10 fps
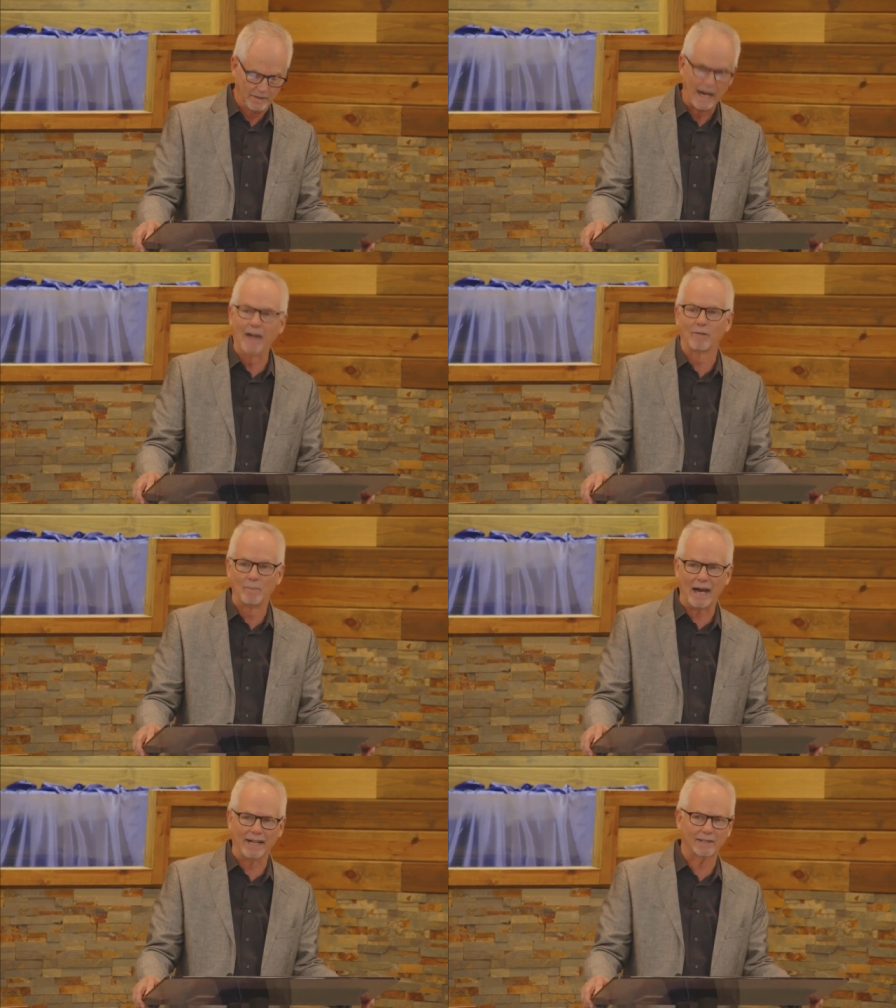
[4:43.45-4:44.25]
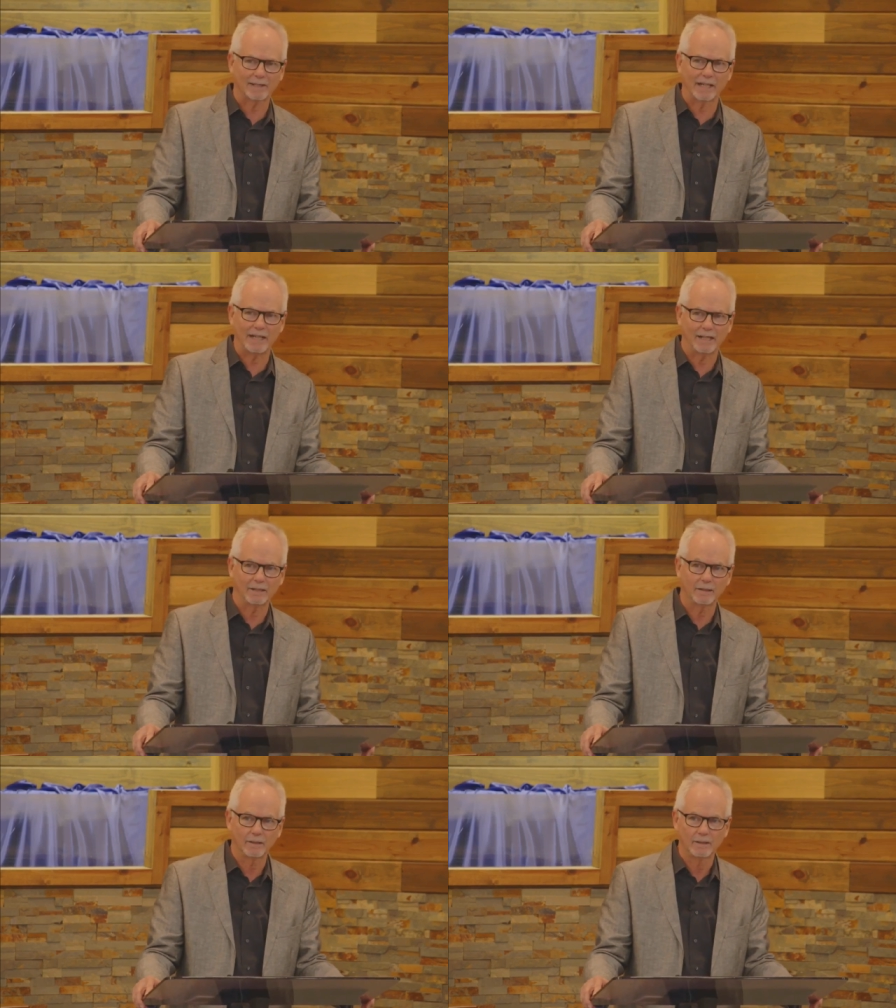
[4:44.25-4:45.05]
Everybody's sinned,
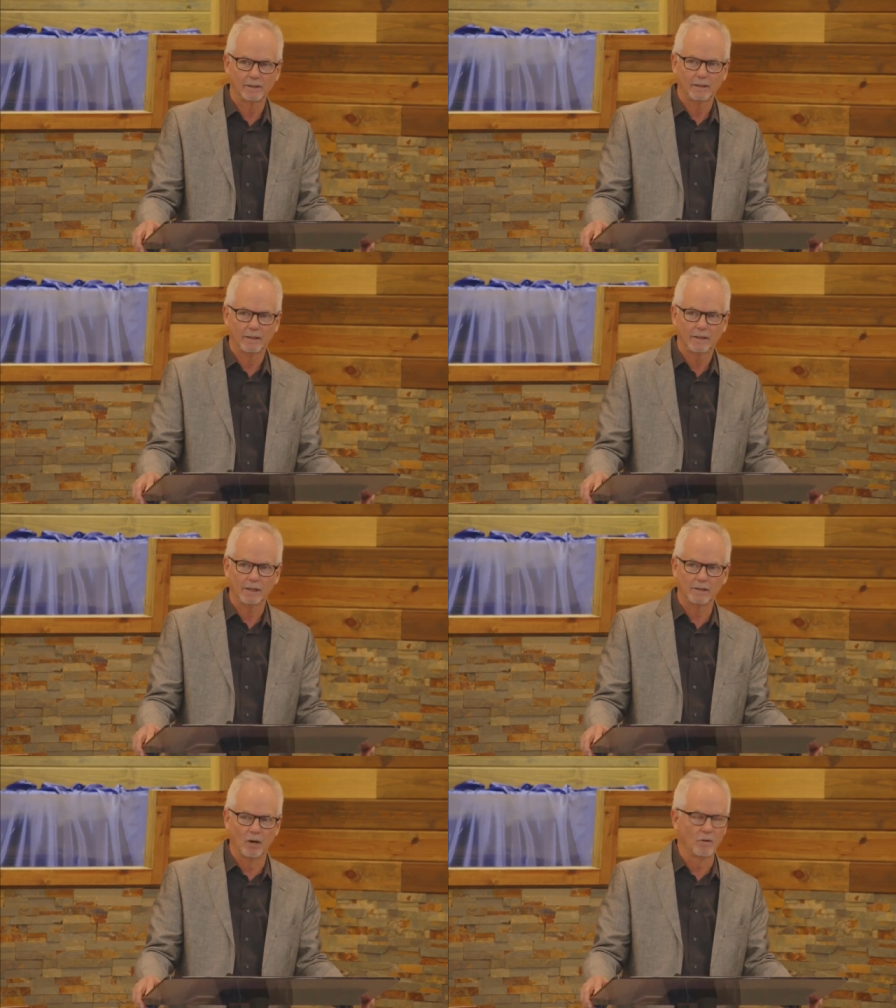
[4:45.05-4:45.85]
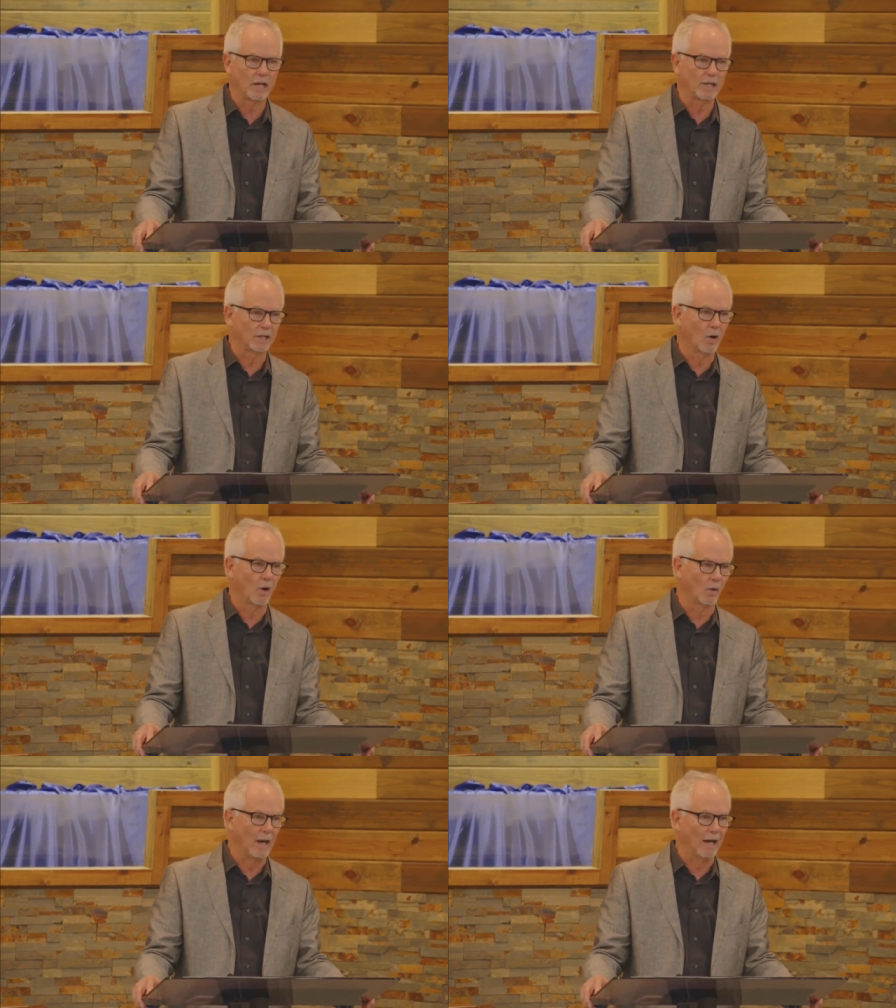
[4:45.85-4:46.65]
and you don't need to go
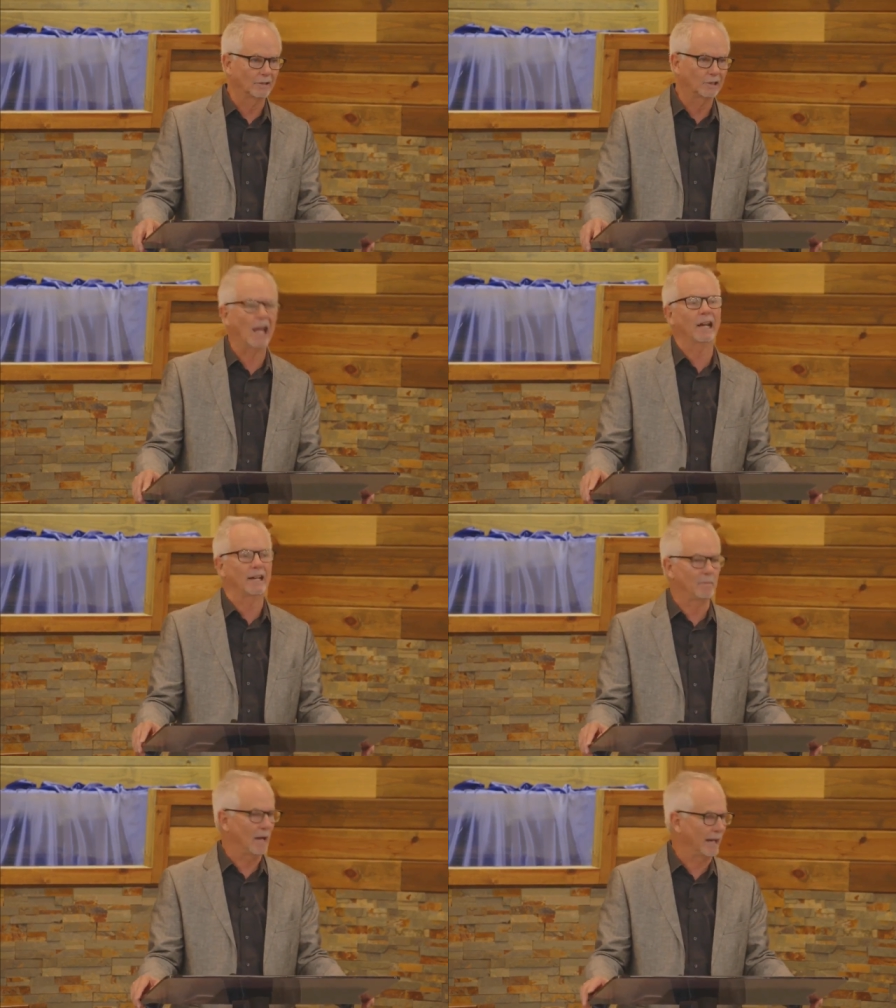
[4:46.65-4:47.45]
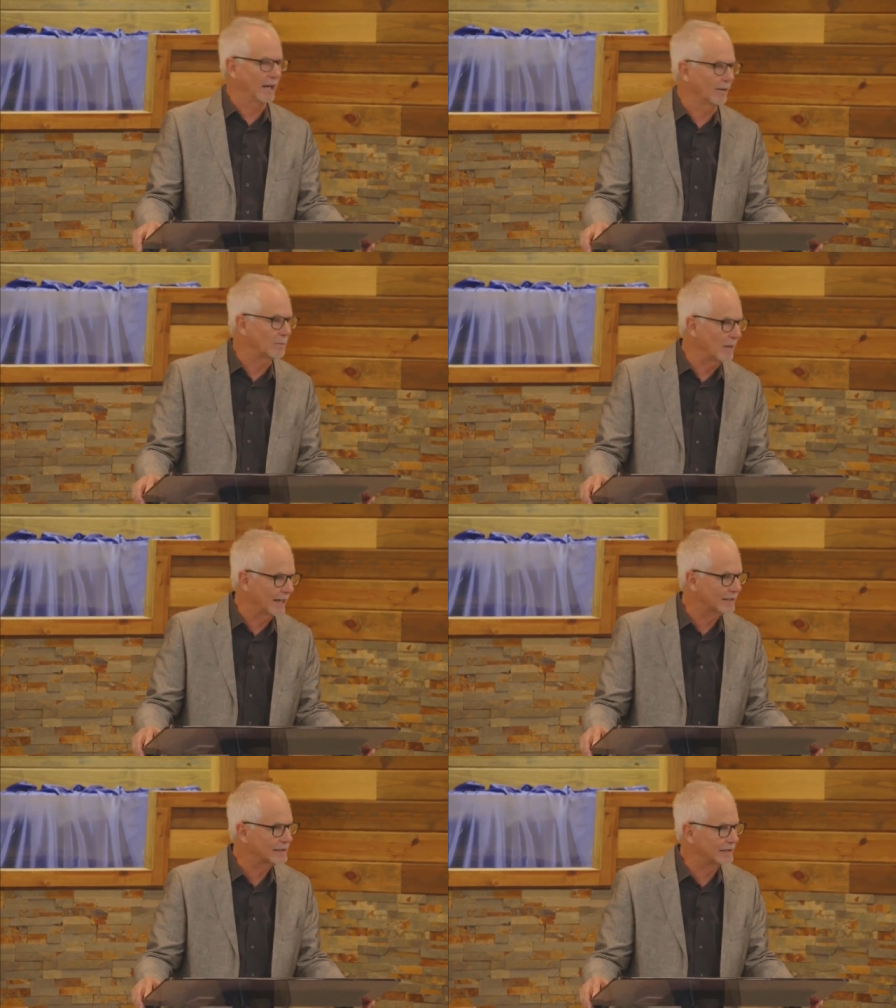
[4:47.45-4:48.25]
around telling about
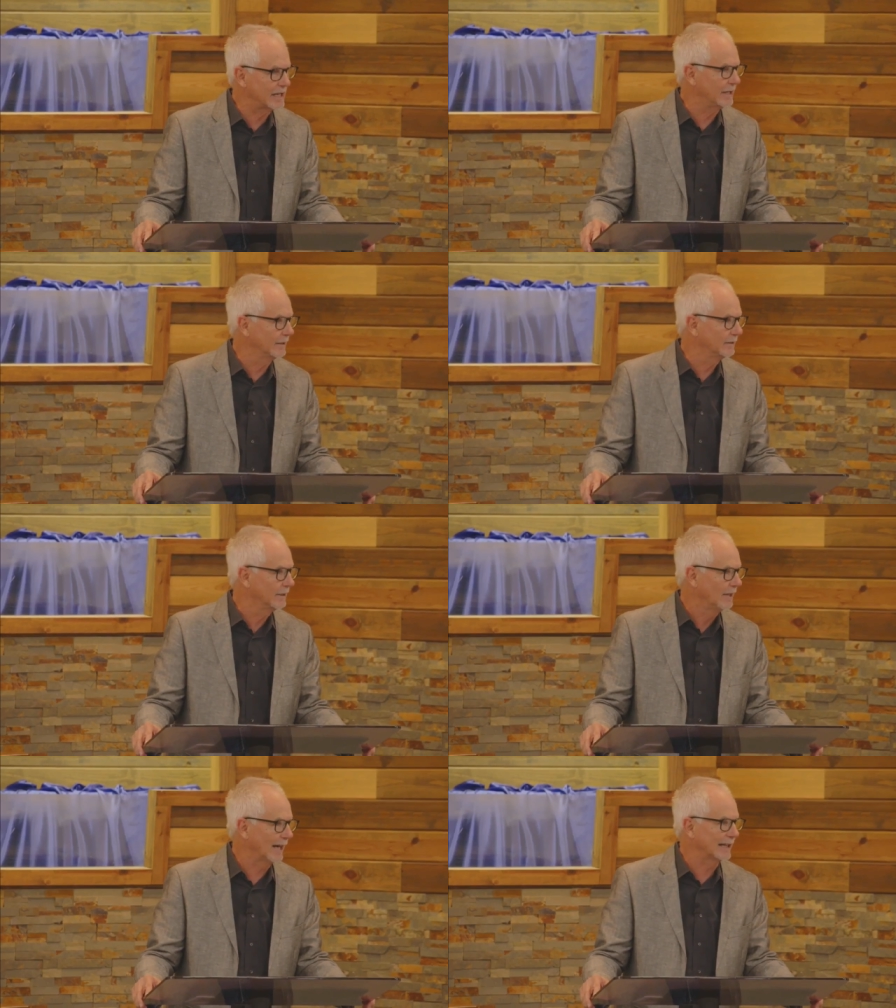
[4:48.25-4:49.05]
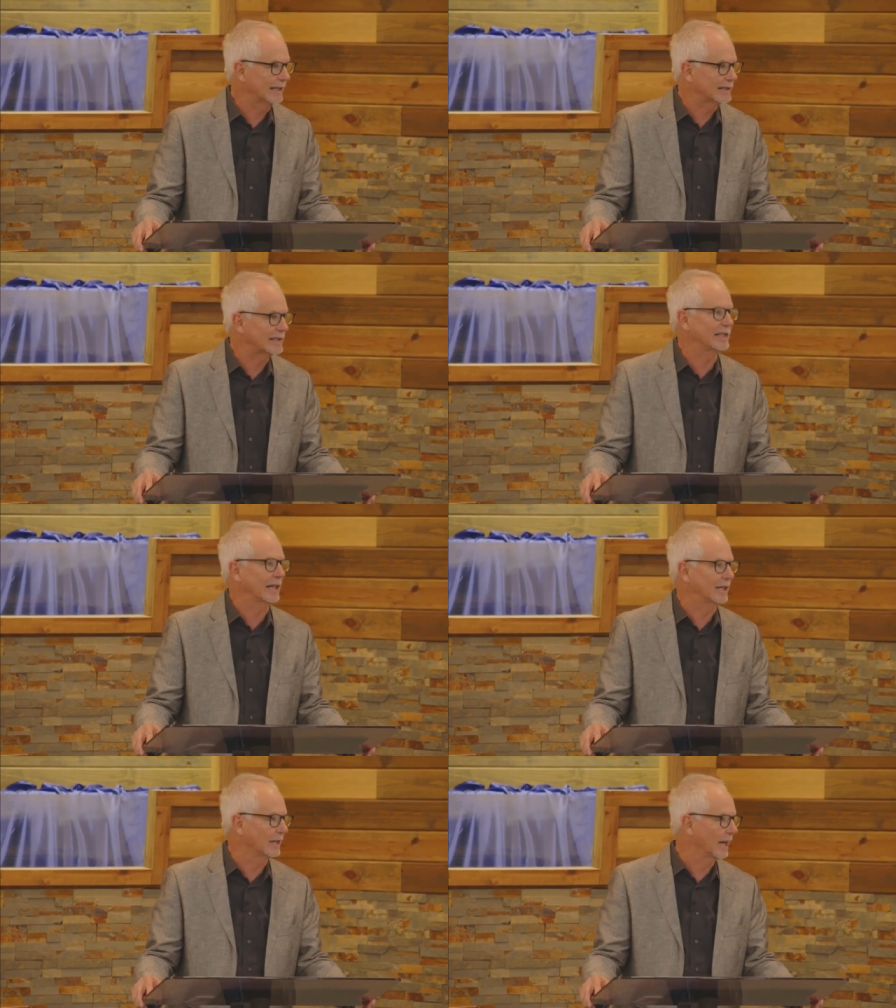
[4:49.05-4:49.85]
everybody's sin. I get
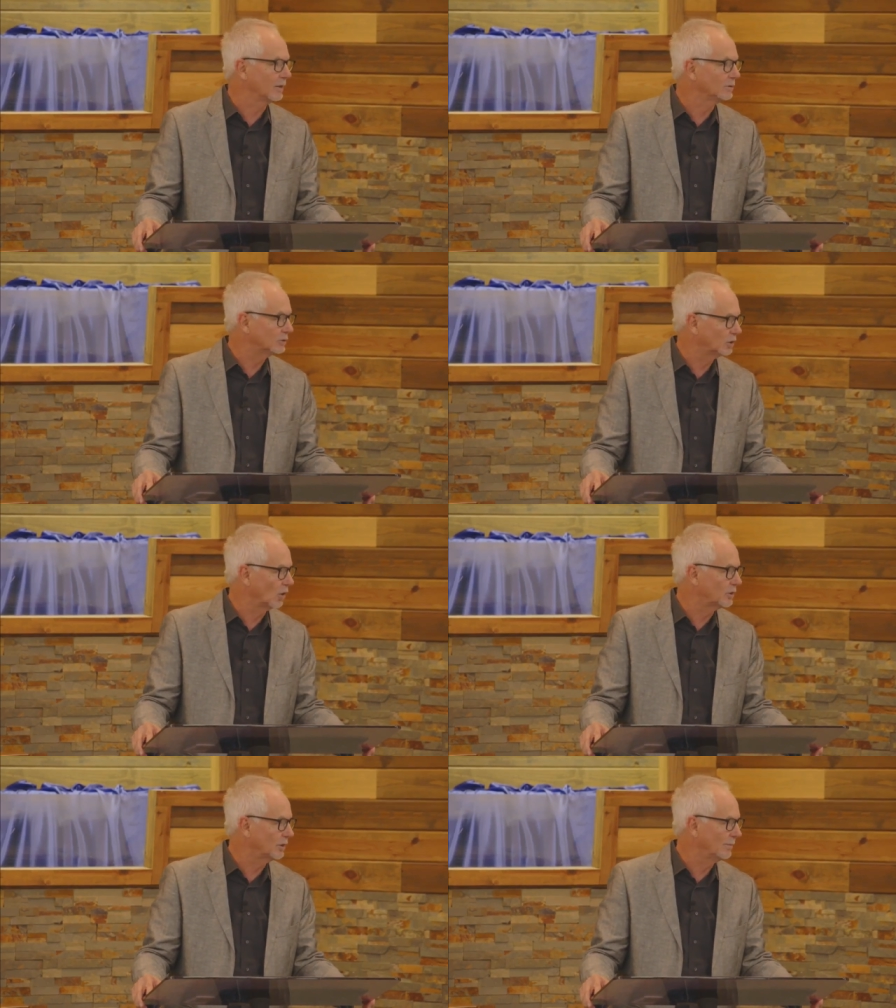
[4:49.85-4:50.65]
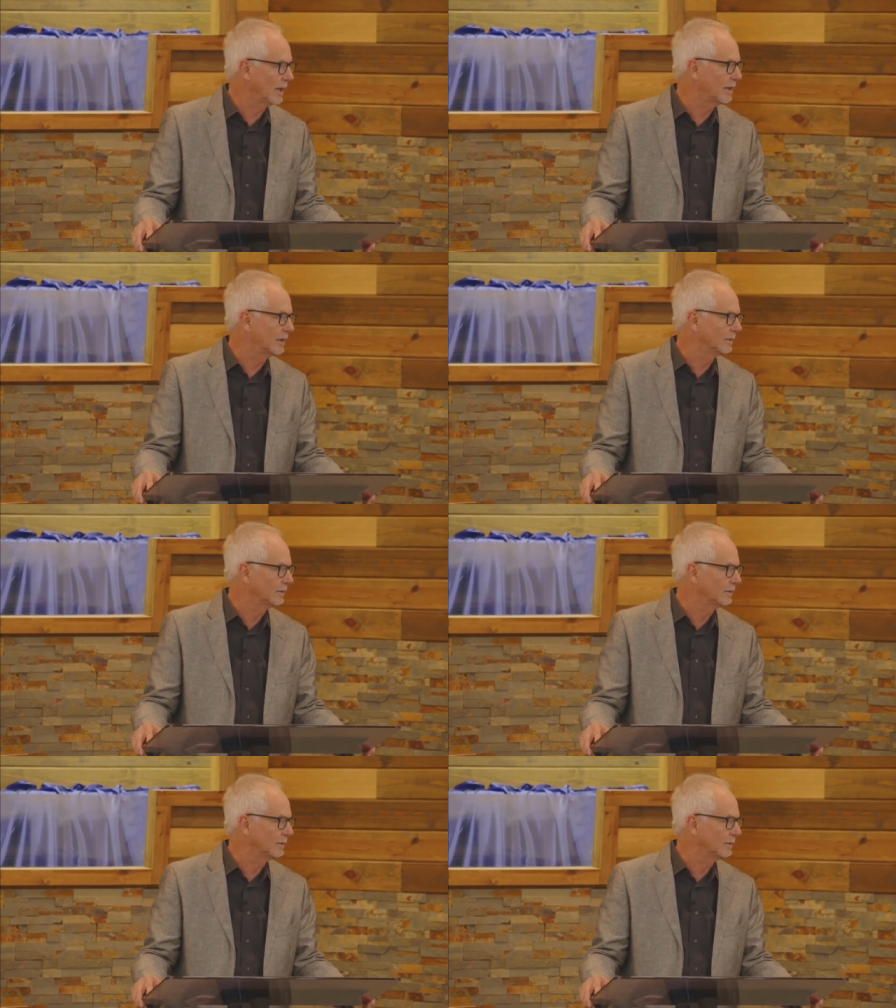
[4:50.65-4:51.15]
sick of that on social media.